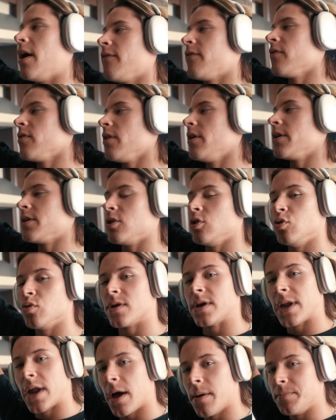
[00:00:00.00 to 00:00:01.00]
I feel like you
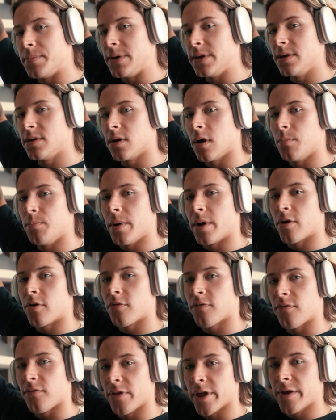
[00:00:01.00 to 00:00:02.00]
cannot beat a better
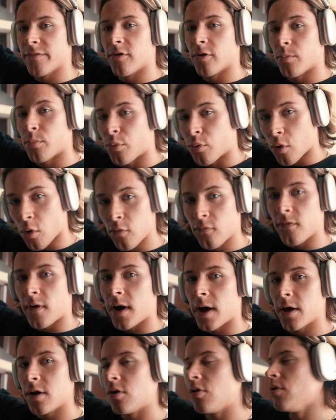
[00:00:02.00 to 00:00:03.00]
flavor
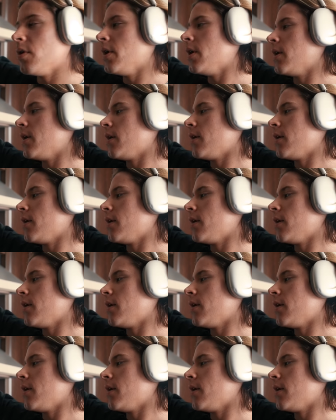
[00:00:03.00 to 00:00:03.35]
profile